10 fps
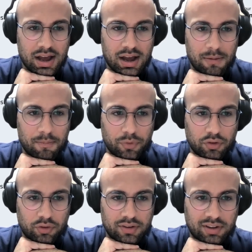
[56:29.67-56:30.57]
So
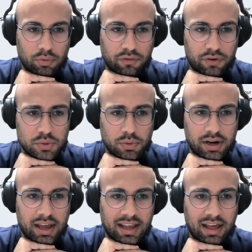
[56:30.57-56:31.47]
let's start with the first
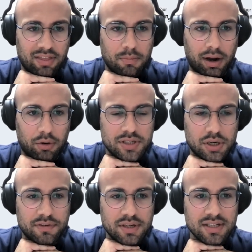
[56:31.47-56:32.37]
one. I get that
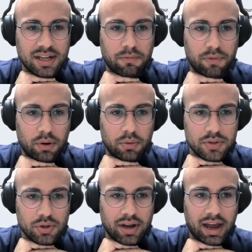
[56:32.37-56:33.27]
microservices help
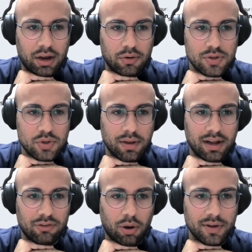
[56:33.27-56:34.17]
focus on high
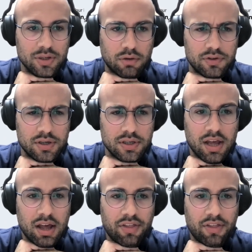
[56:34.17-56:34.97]
consuming atomic services.